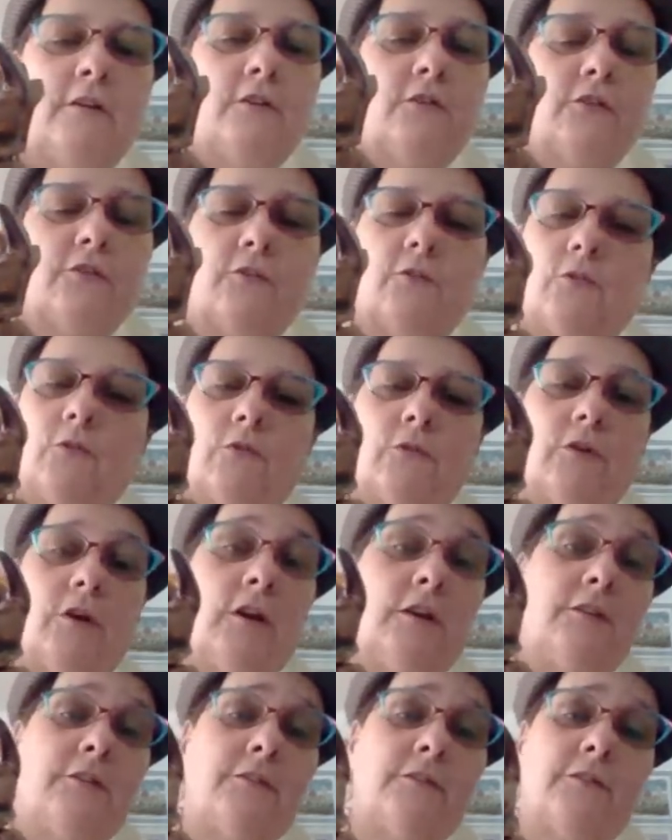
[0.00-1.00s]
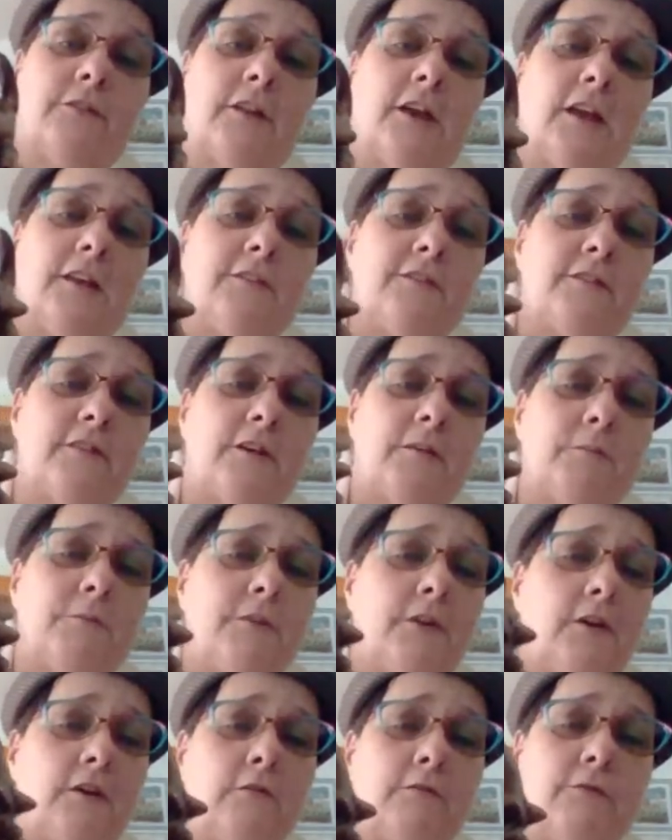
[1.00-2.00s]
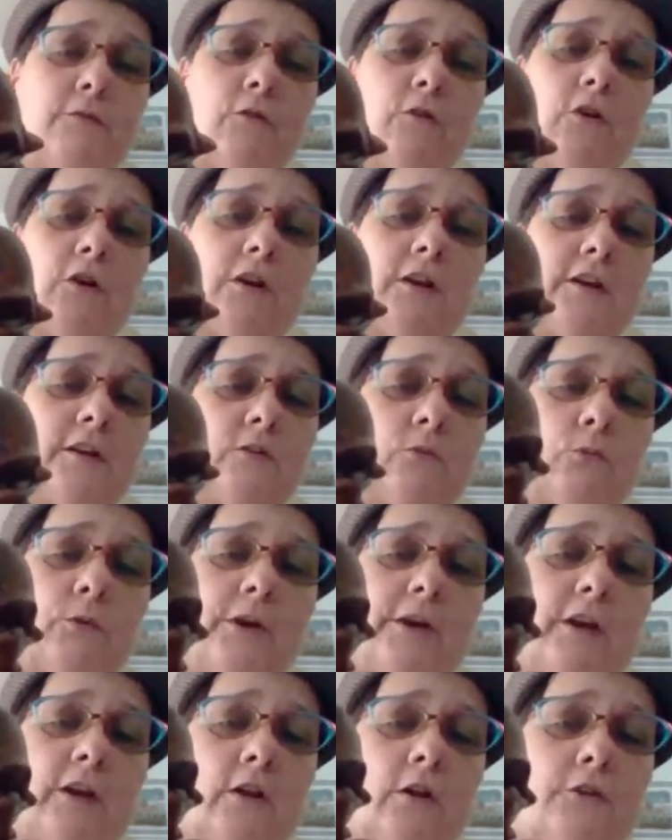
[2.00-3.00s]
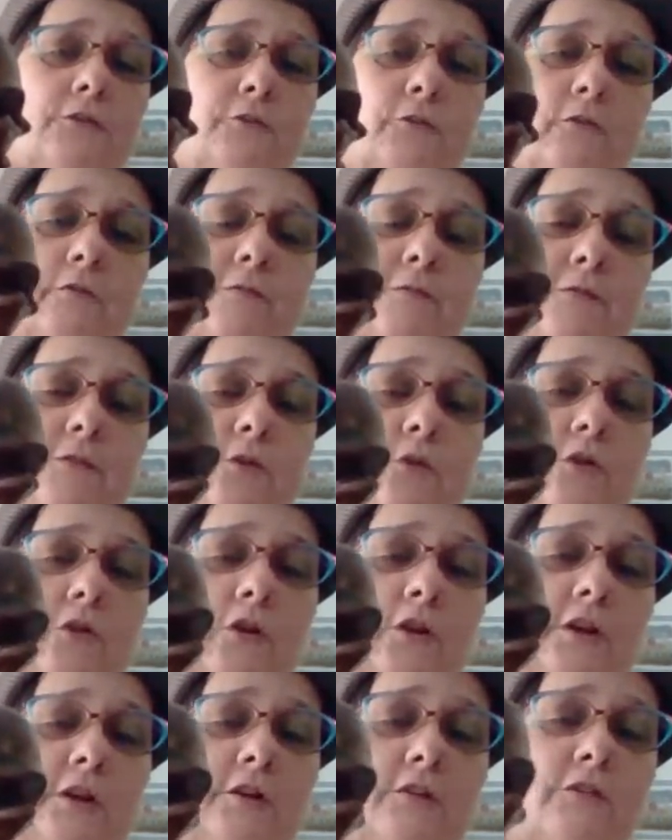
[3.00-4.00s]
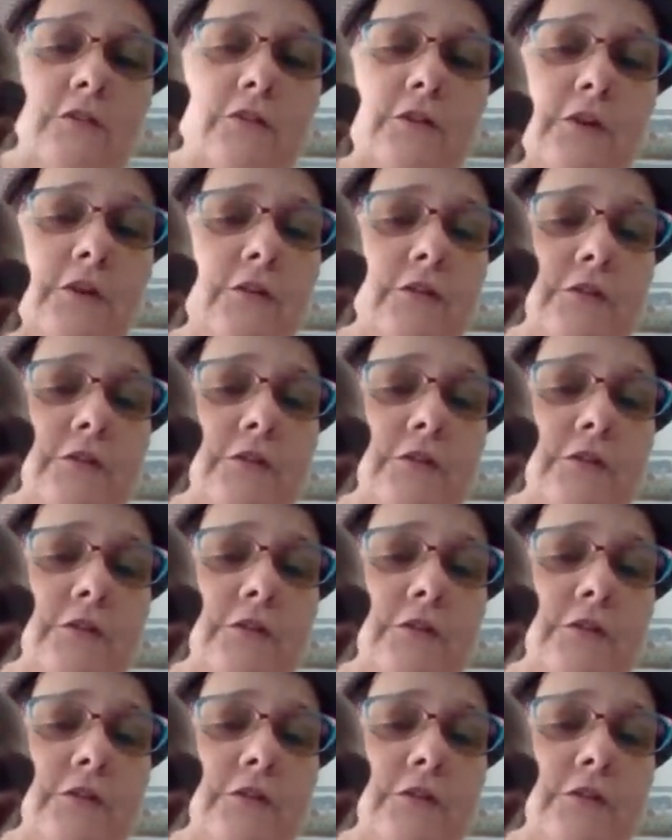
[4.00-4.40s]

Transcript: So that's that's something if you collect whales or if you collect sea